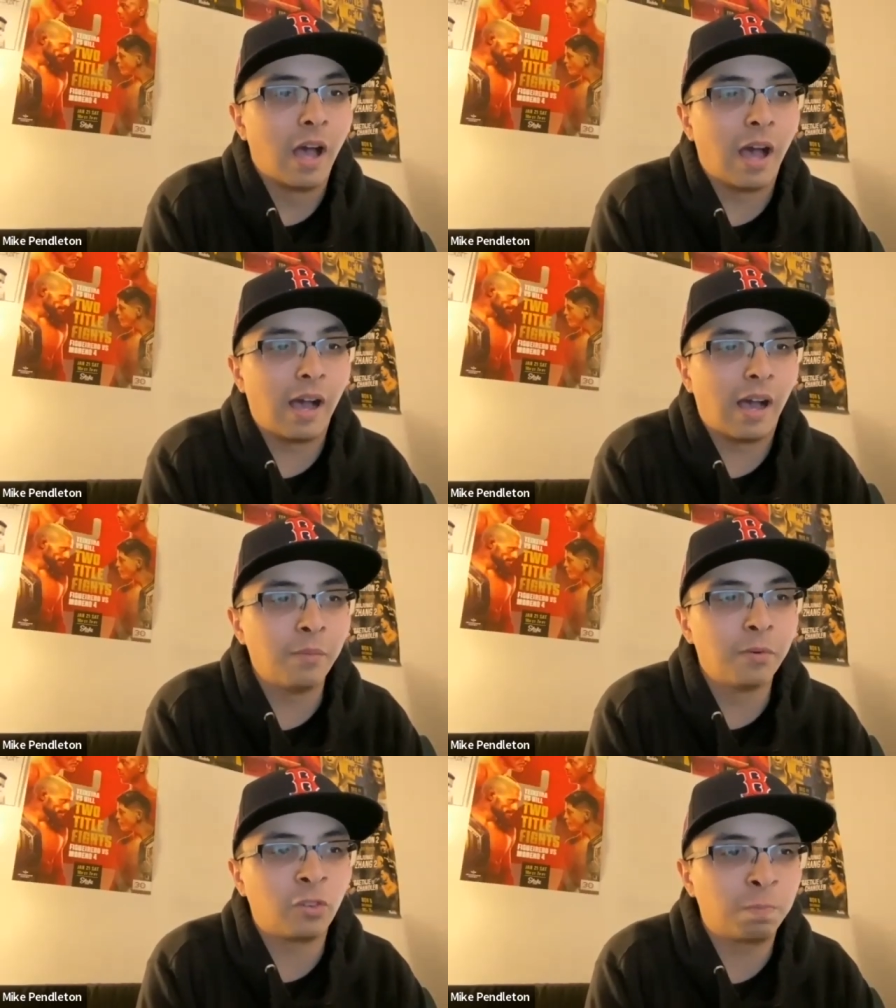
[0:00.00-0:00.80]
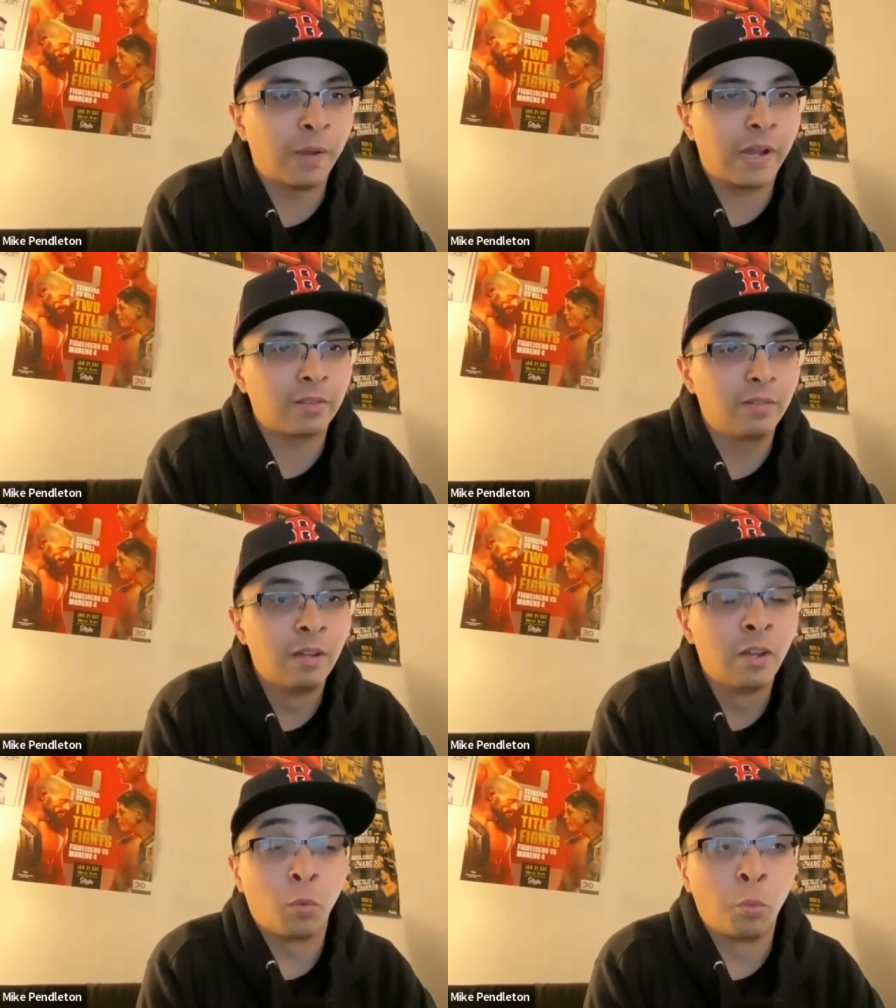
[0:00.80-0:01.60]
I, I respect
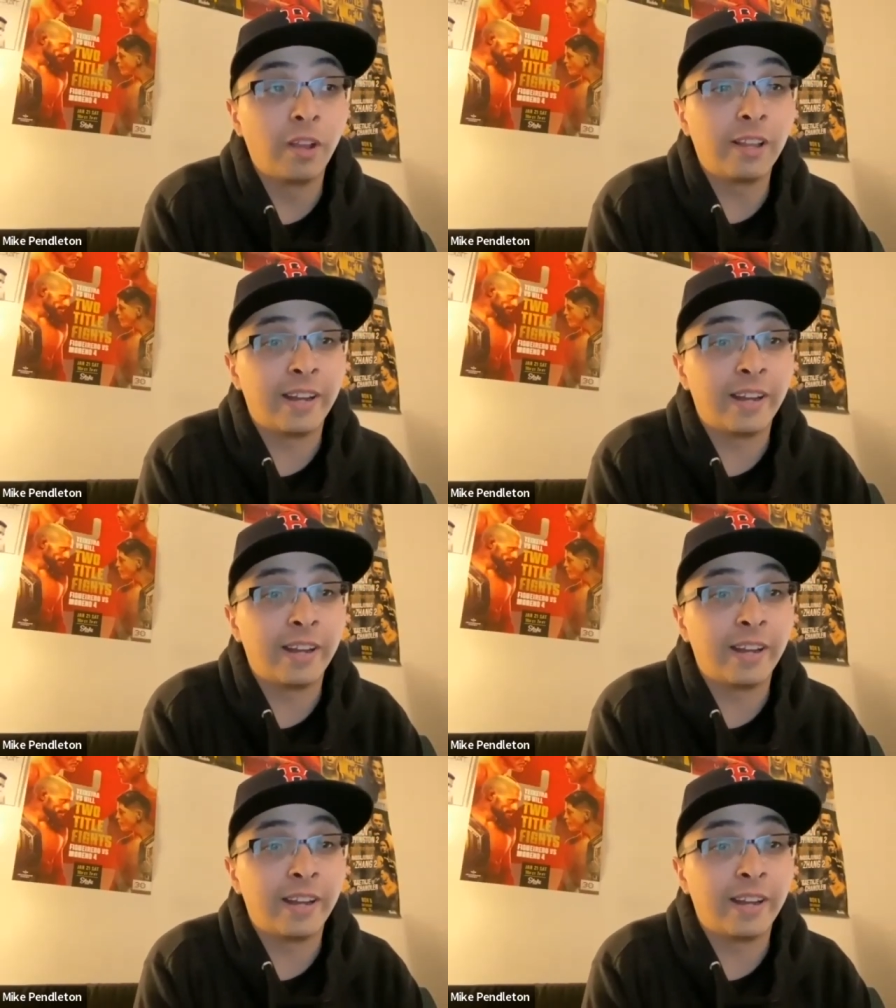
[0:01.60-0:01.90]
really,